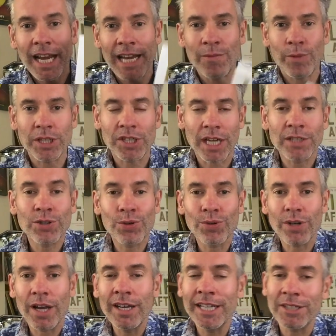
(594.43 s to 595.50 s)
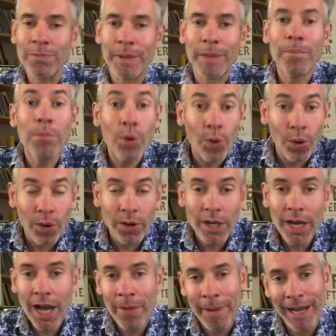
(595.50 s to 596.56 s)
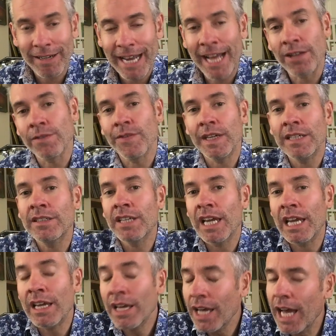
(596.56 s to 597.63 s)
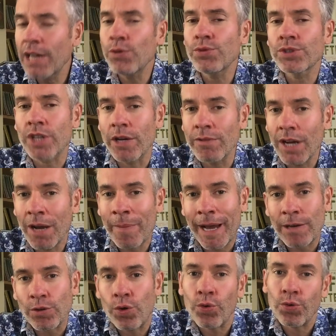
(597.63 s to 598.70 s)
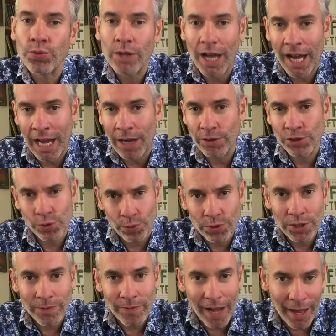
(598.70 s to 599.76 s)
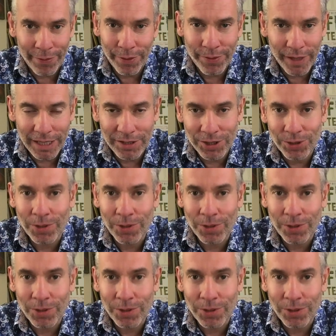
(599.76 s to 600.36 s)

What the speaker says: in which I talk a little bit more about LVT and also about all sorts of other things.